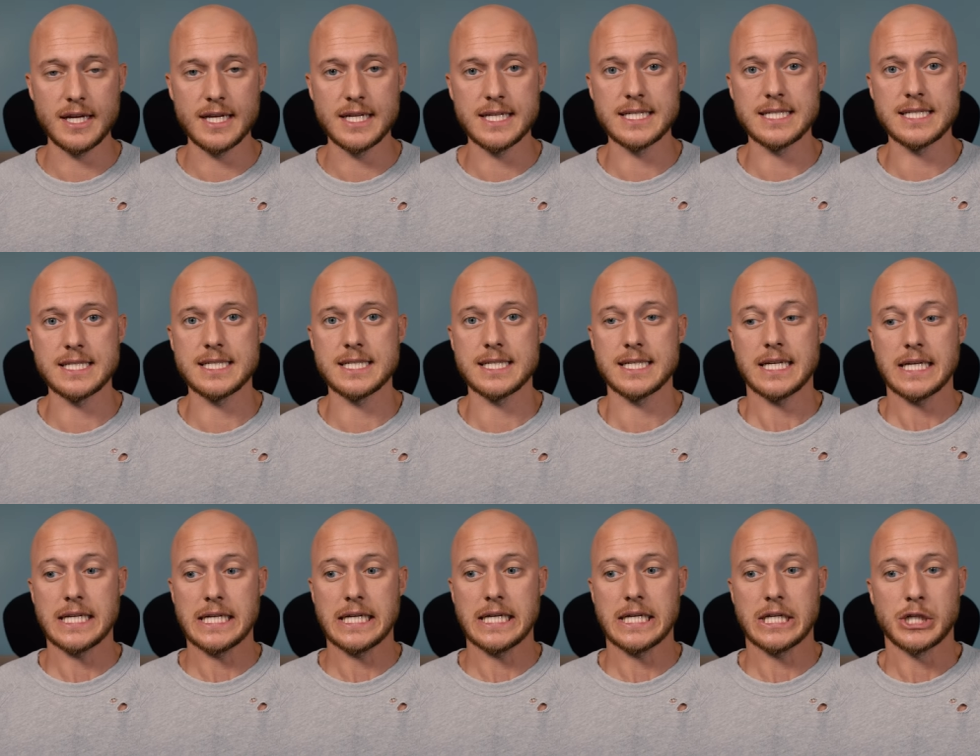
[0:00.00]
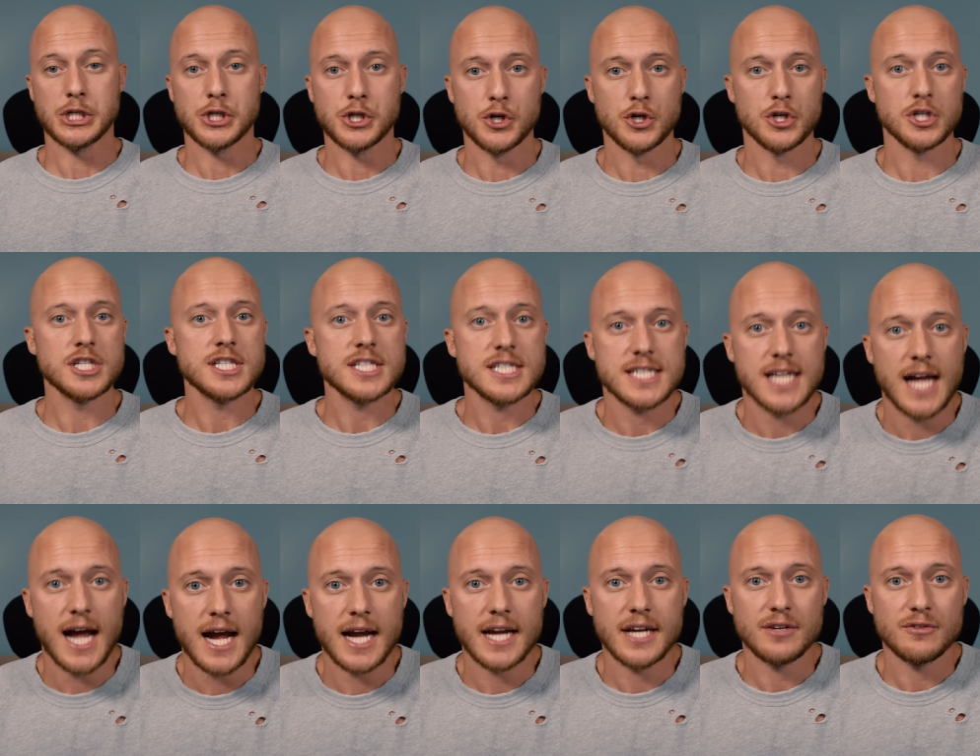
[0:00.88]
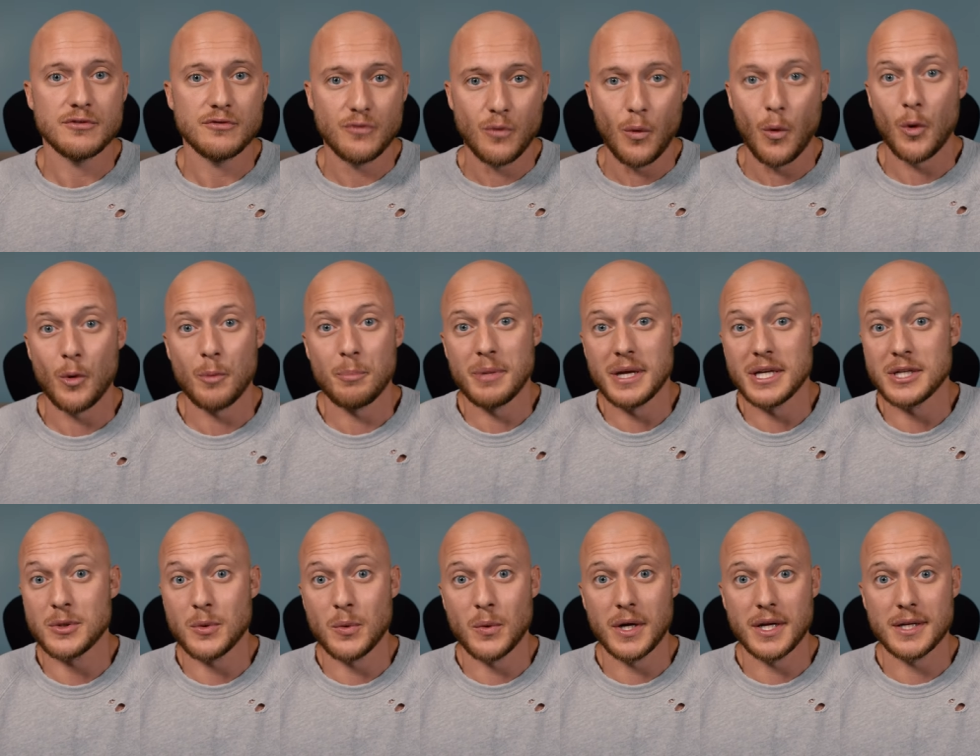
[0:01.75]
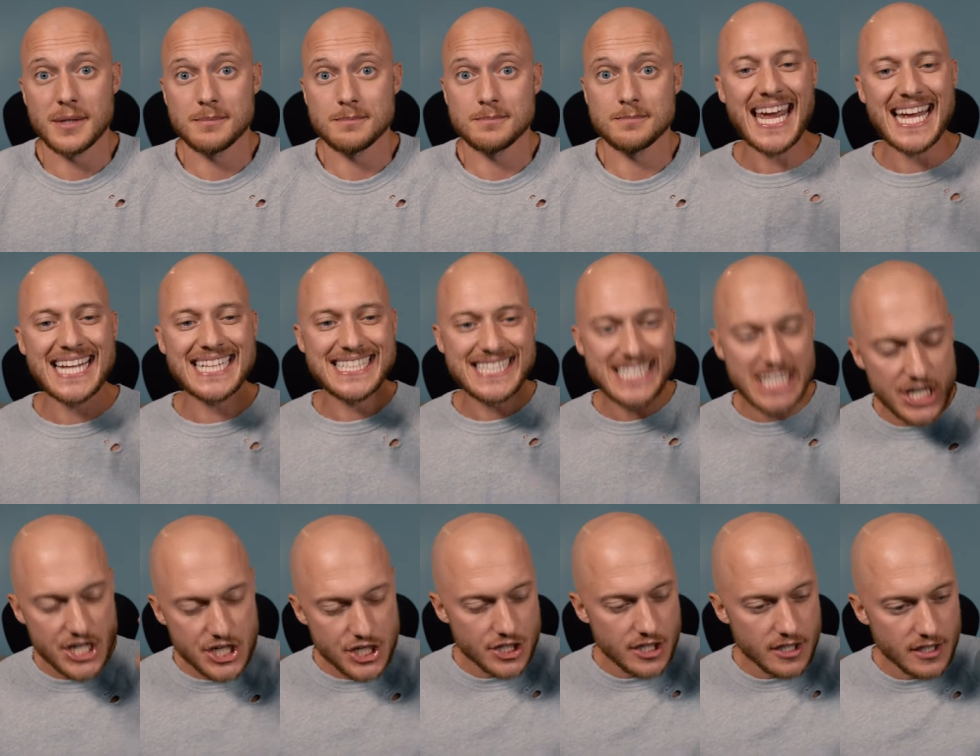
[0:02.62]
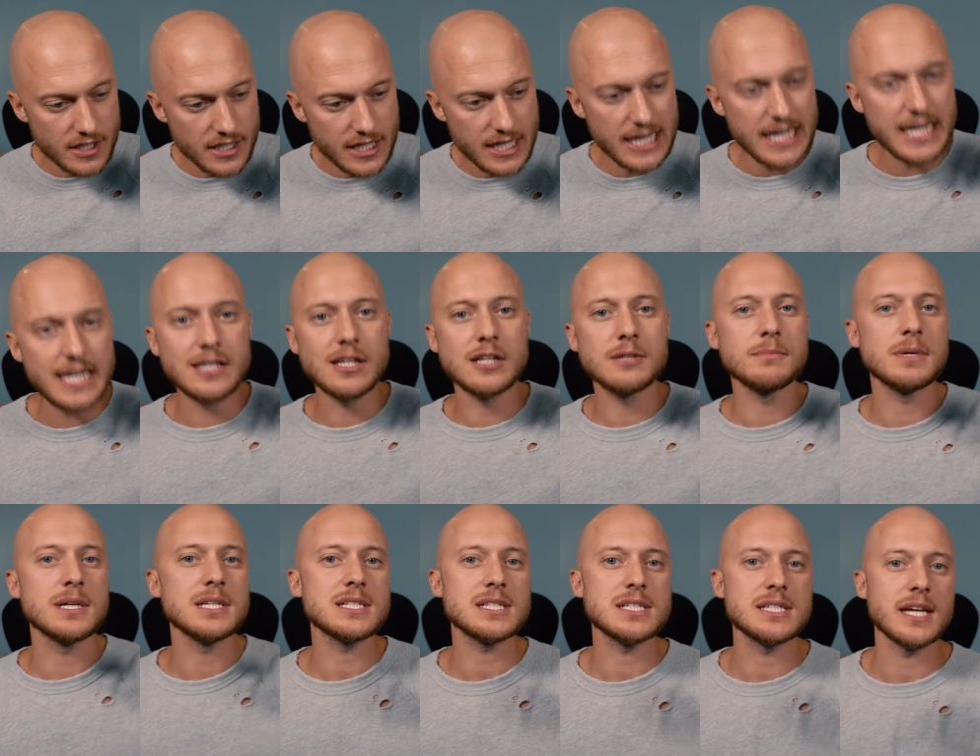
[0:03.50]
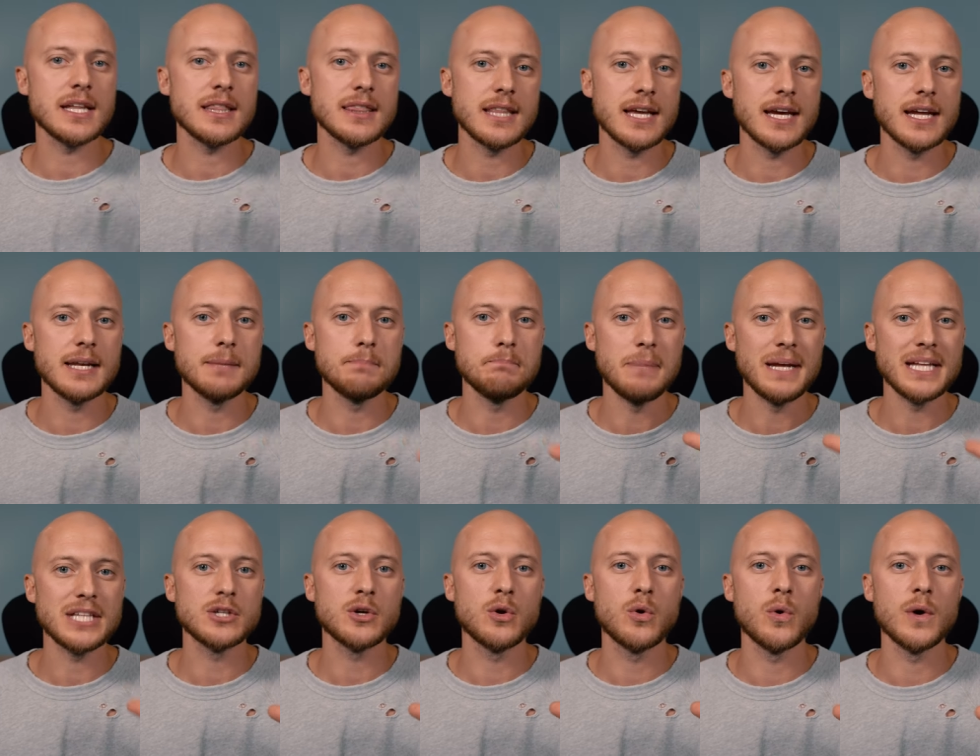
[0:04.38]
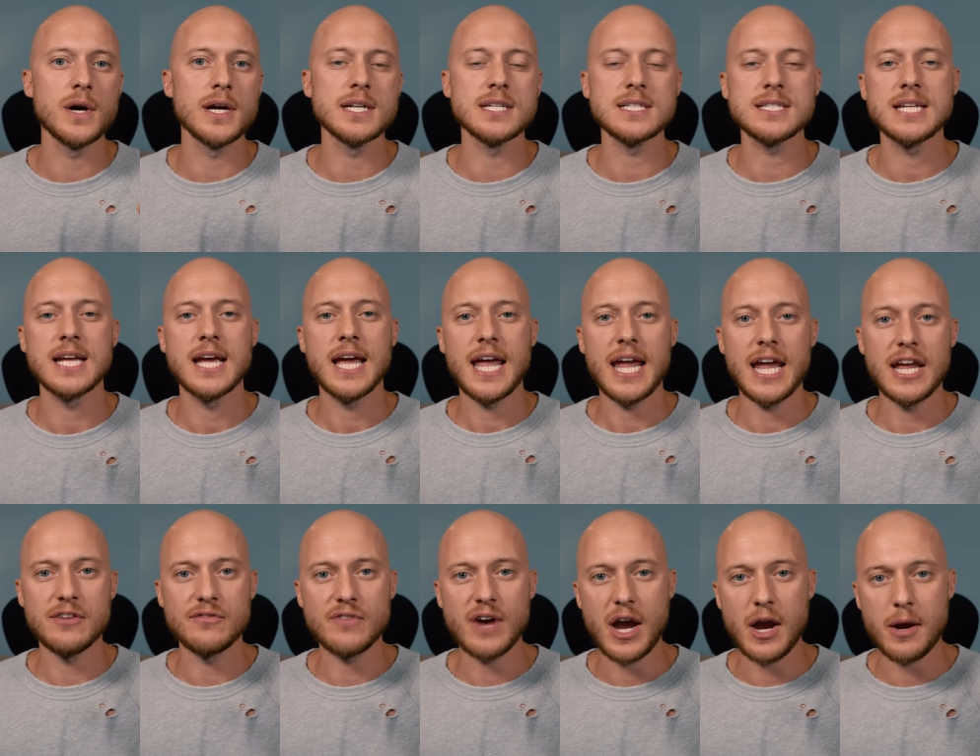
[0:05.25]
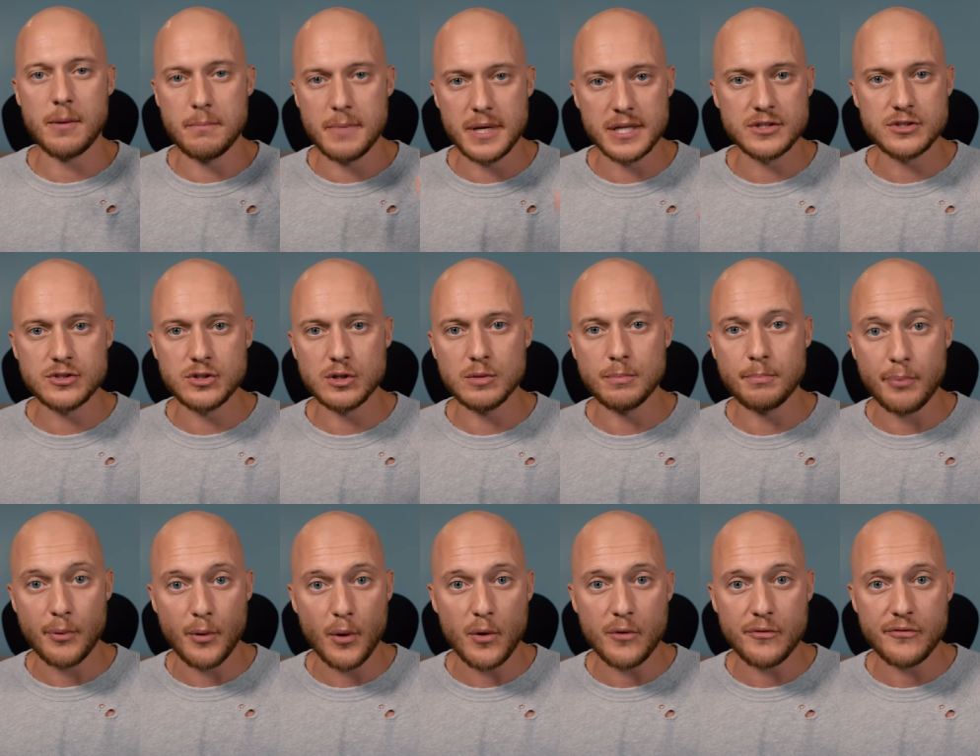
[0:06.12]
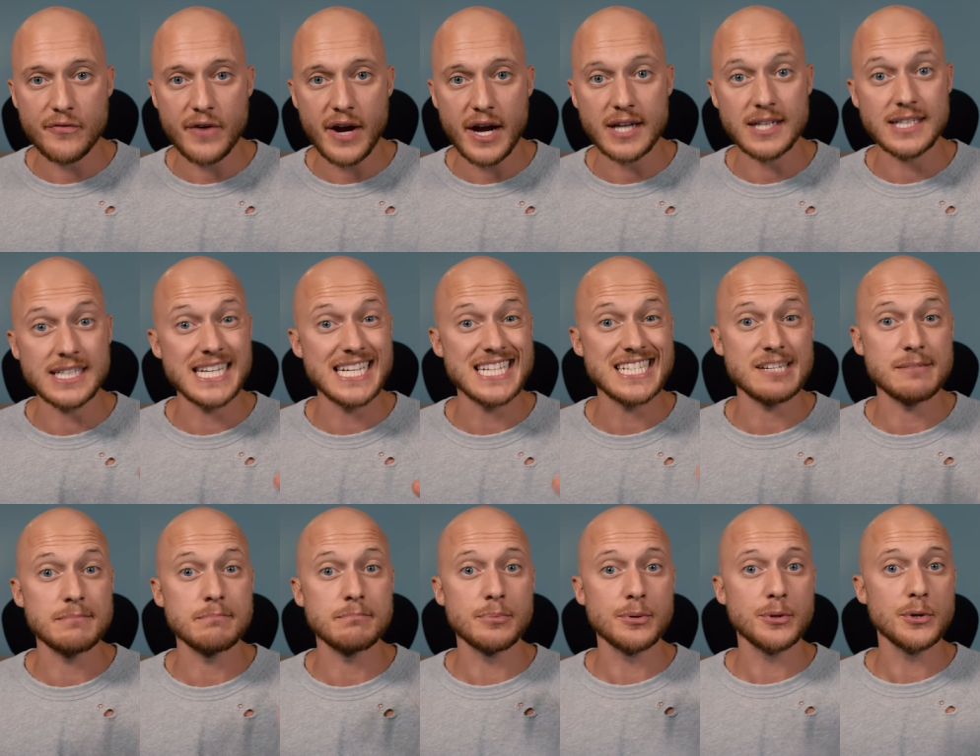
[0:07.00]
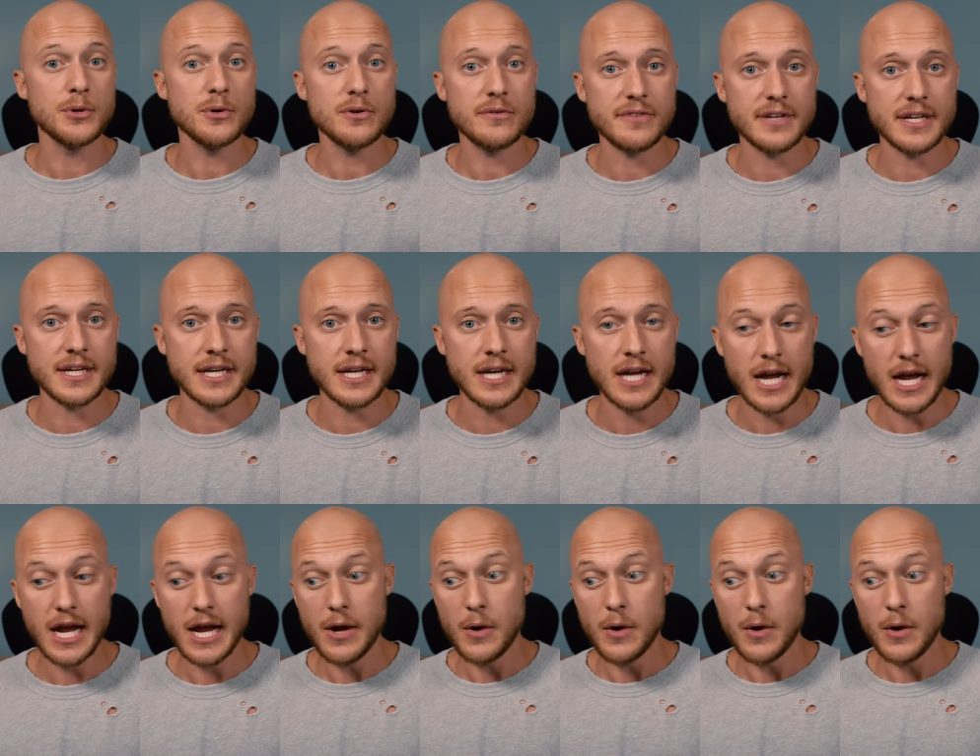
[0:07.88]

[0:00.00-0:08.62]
is a good sign for Bitcoin. Additionally, Elon Musk said that Bitcoin's environmental profile is improving